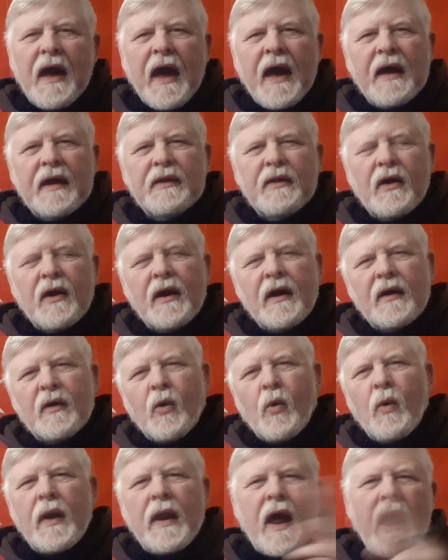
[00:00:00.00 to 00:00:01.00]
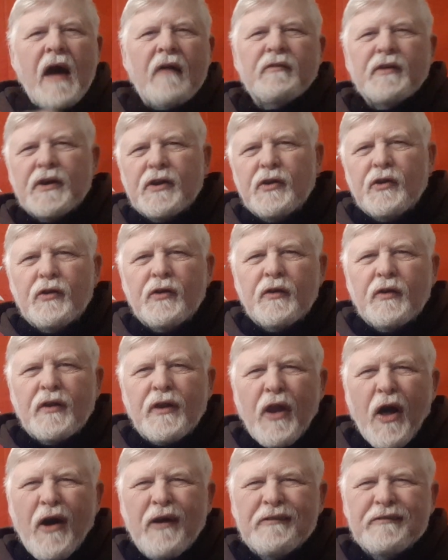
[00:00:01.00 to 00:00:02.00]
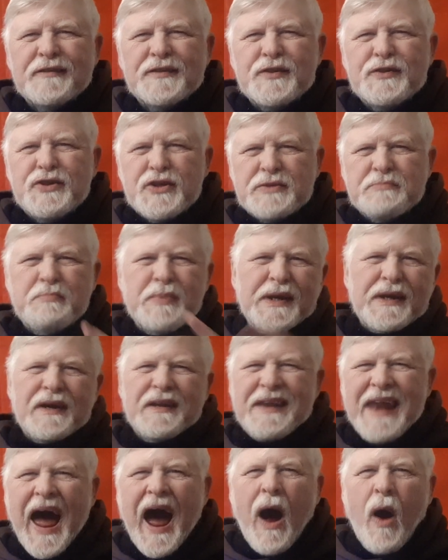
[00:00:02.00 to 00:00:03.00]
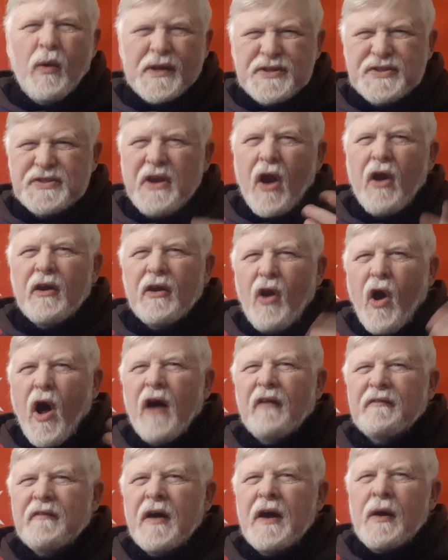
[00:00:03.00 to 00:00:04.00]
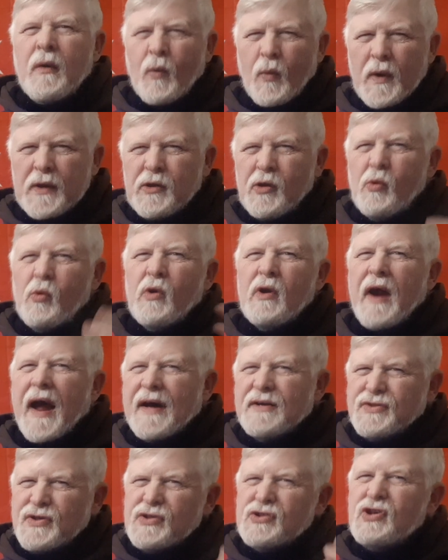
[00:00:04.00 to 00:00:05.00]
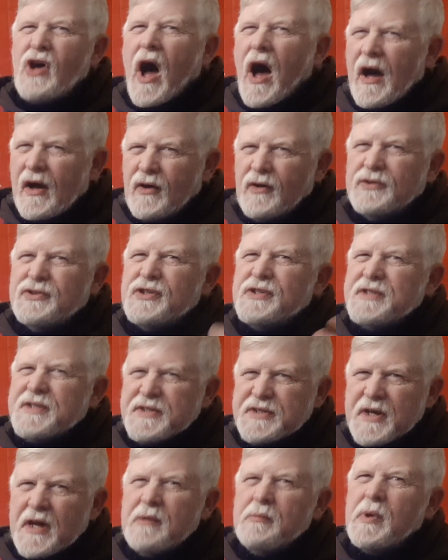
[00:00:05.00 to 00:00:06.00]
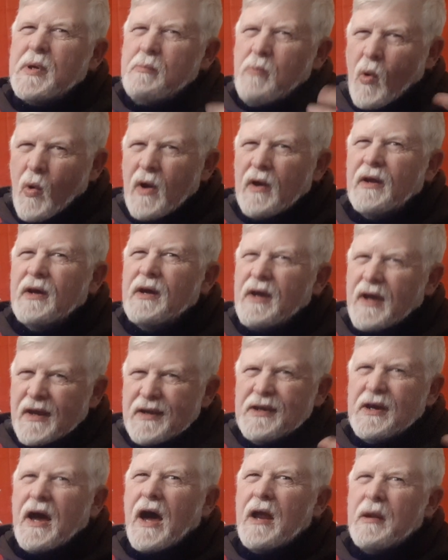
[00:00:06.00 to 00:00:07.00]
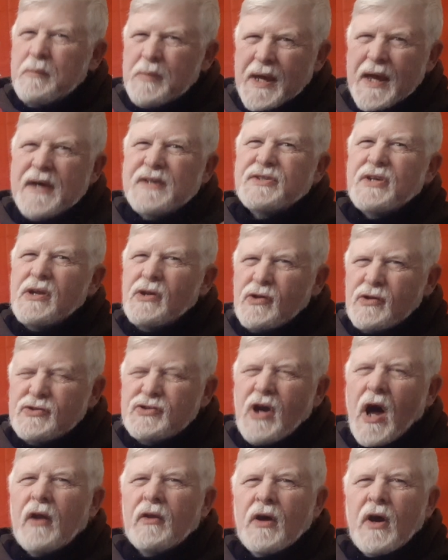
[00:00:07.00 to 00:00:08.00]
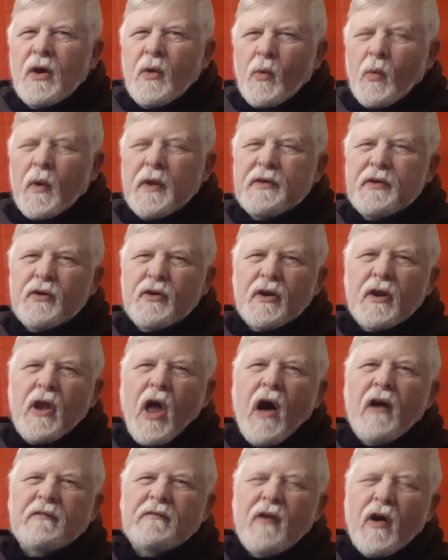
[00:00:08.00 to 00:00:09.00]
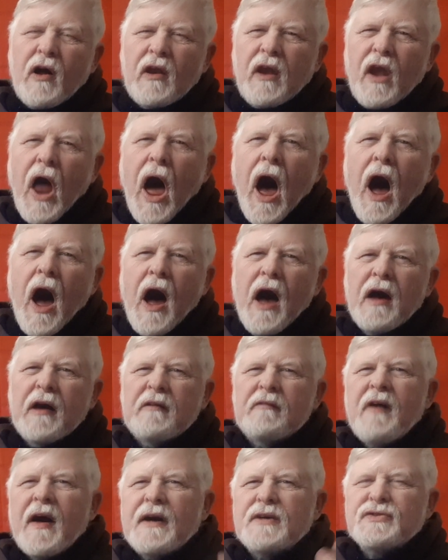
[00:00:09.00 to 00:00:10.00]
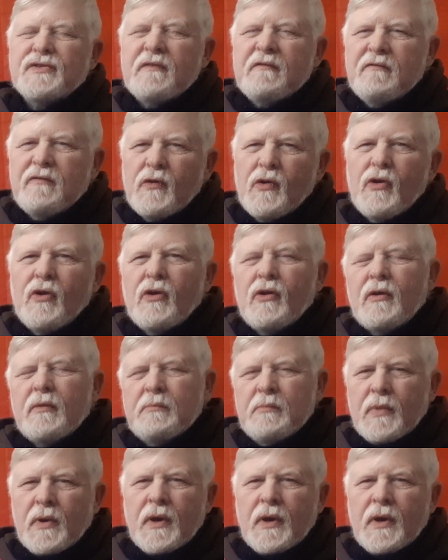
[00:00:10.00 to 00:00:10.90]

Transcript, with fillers: and uh, quit having your love just be a noun. It started off when you were as a child. Jesus said, be born again. You got to be as a little child with your love alive as a verb.